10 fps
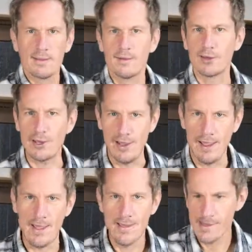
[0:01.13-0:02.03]
Okay,
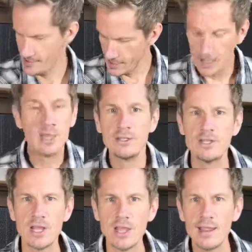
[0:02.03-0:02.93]

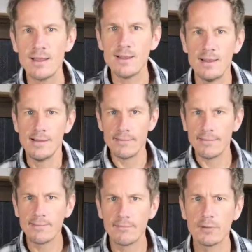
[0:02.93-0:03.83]
today
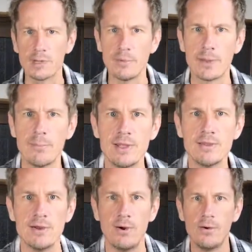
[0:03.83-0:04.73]
I'm gonna make a
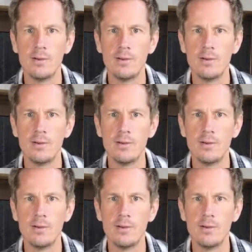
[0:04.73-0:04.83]
bento.